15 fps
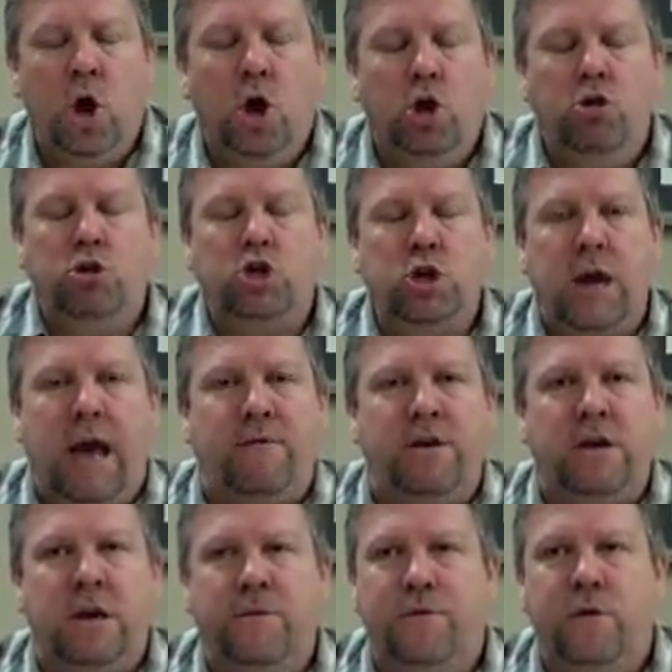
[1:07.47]
You should have a
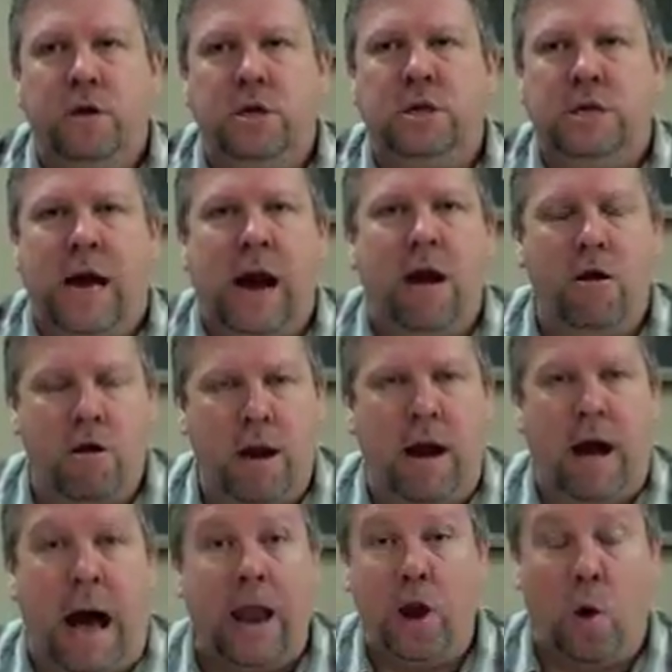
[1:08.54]
different desire
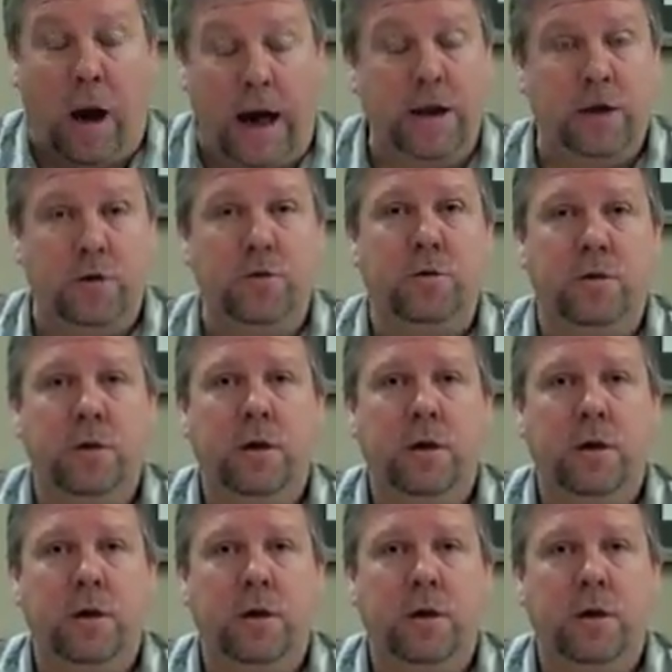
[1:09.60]
now. I know I do.